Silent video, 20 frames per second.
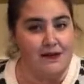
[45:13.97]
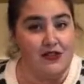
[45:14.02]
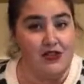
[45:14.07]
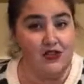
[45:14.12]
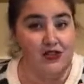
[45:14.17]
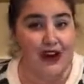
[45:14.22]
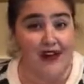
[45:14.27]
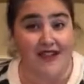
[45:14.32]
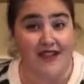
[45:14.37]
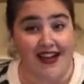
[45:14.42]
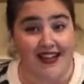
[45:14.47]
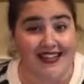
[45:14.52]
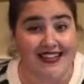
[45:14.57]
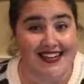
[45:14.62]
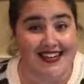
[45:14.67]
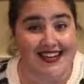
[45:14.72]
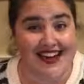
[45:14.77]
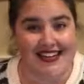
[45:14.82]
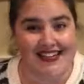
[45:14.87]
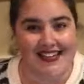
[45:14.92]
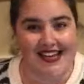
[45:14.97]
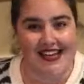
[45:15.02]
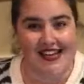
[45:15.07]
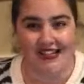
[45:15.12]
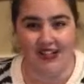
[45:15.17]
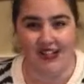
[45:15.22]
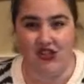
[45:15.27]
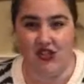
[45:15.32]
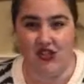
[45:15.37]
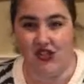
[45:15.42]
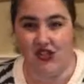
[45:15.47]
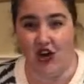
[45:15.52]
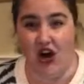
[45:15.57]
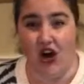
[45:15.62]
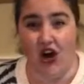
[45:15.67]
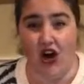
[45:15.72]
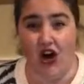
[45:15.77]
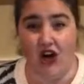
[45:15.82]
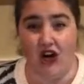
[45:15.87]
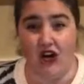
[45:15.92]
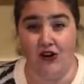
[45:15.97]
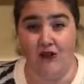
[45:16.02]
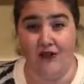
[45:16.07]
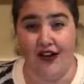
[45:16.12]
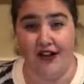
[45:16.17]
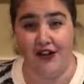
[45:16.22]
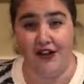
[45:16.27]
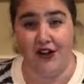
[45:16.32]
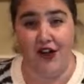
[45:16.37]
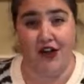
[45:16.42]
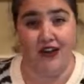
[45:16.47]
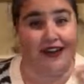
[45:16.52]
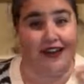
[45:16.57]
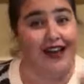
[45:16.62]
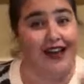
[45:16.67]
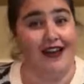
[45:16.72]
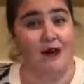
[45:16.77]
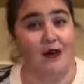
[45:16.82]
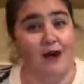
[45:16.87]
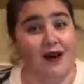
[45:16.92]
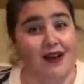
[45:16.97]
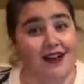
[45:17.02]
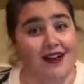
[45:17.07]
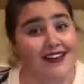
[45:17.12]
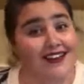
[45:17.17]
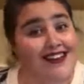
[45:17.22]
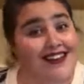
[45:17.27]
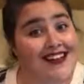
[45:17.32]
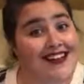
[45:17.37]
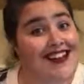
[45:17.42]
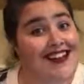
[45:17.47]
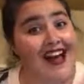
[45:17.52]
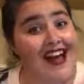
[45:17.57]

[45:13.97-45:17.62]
Strivectin has like a star retinol night oil.